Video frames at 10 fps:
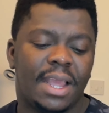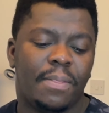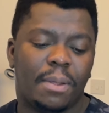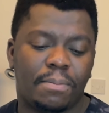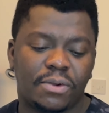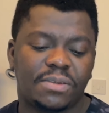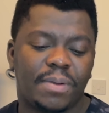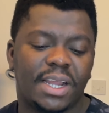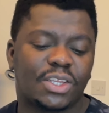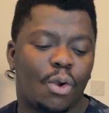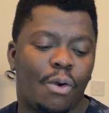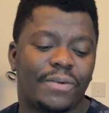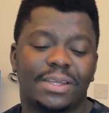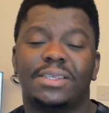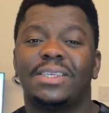the prospect of
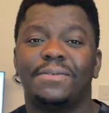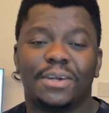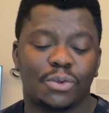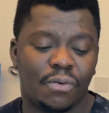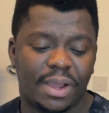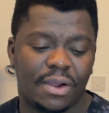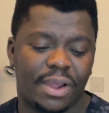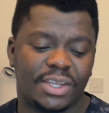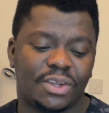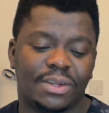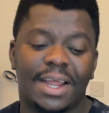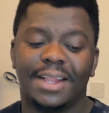a serious overcorrection